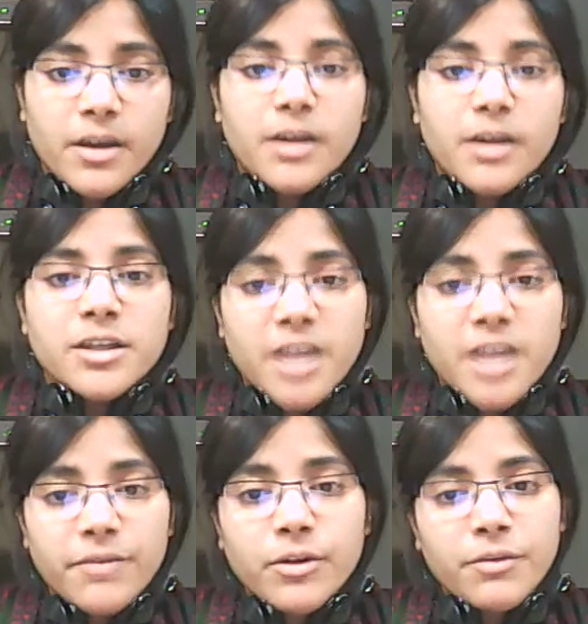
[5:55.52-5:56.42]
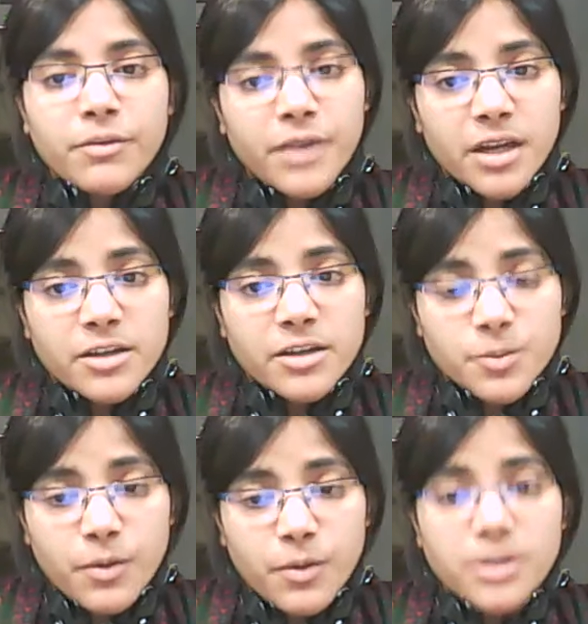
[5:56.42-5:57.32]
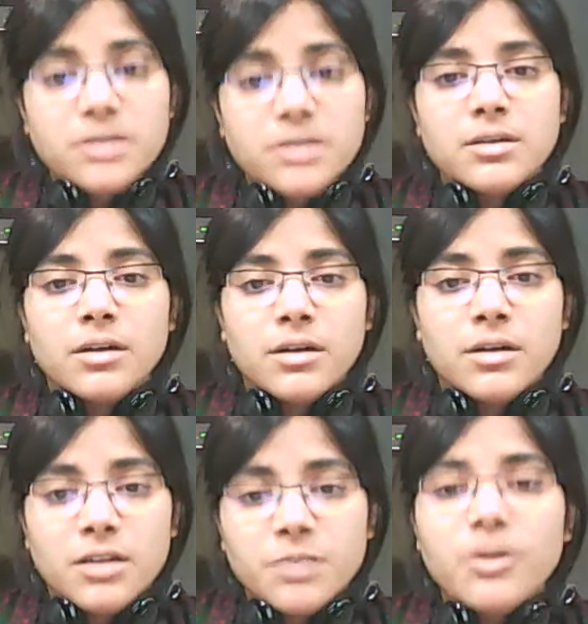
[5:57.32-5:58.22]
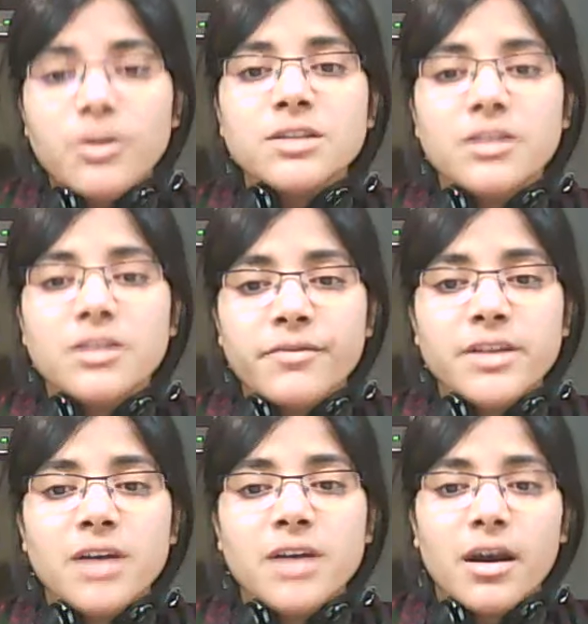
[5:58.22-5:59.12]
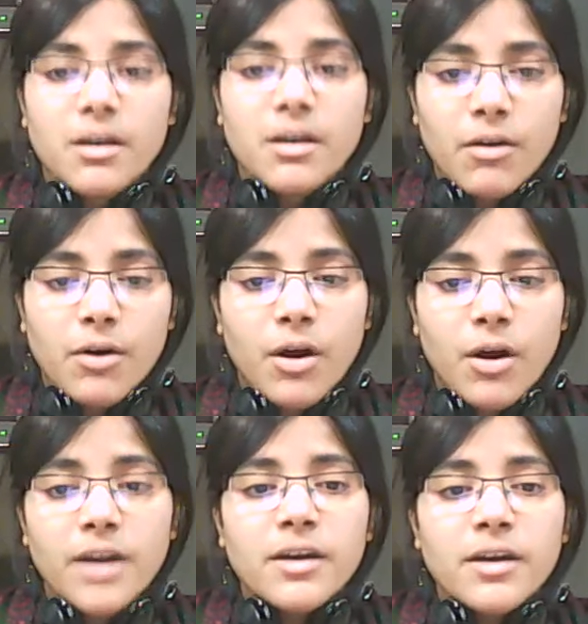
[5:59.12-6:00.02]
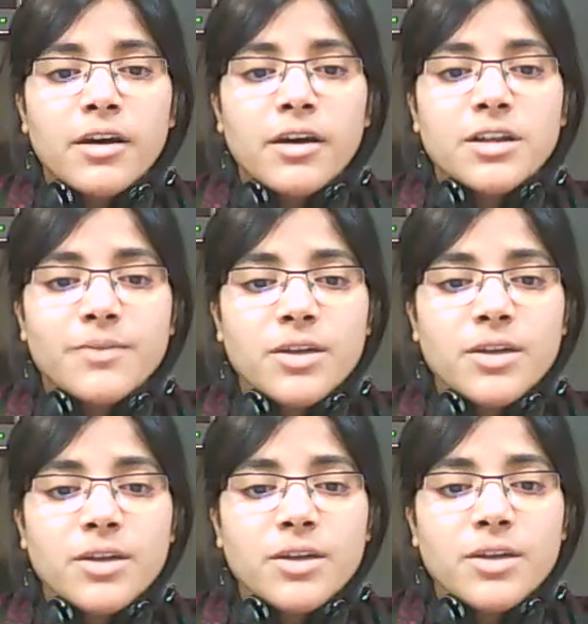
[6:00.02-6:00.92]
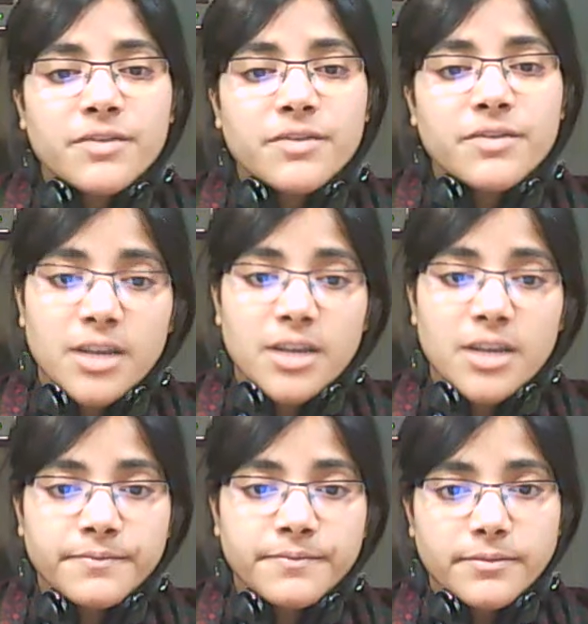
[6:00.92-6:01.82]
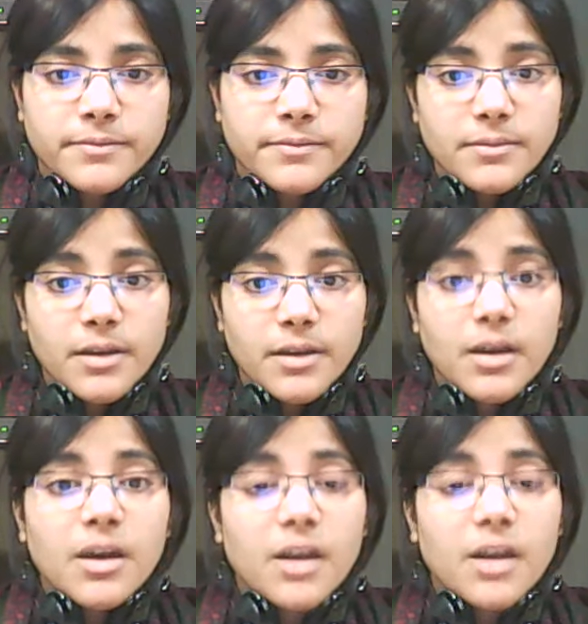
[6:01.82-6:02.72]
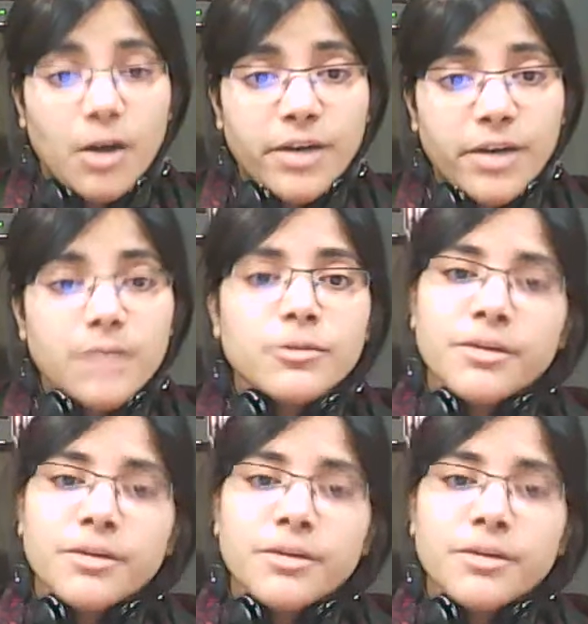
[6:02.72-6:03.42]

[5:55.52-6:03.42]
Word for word: Design for the fitting response, uh, response surface are co called response surface design. Now we come to the